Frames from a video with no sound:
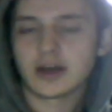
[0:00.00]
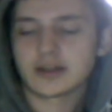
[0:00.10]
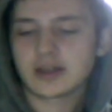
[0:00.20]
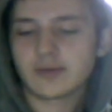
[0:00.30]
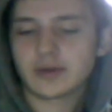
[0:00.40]

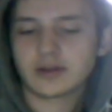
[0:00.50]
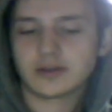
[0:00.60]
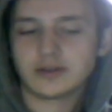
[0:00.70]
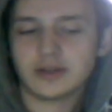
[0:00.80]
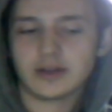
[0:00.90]
Sniping
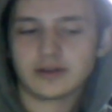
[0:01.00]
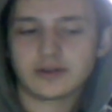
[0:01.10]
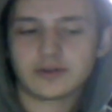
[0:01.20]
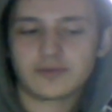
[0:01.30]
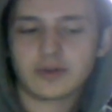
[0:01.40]

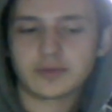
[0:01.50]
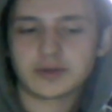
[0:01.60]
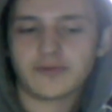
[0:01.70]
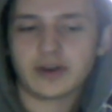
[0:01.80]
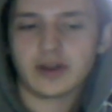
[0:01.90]
clips
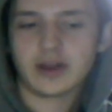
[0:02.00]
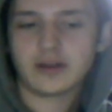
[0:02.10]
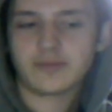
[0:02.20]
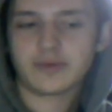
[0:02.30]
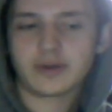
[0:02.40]
are fun to
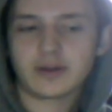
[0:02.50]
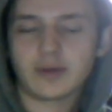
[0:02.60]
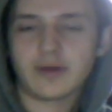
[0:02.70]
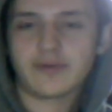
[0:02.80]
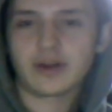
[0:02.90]
edit, but I'm
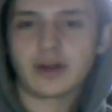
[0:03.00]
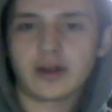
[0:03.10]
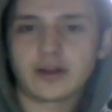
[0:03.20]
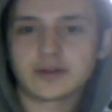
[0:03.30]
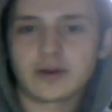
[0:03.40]
not very good
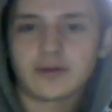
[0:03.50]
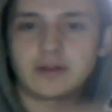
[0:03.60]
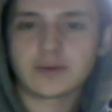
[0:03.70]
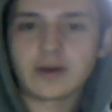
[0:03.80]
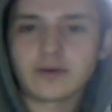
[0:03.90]
at it, so
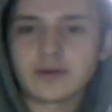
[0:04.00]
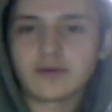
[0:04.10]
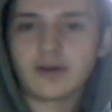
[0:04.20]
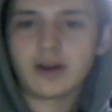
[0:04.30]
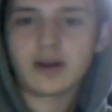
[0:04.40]
that's why I don't do
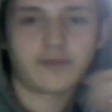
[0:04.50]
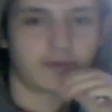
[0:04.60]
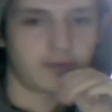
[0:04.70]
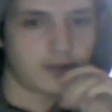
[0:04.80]
it very often.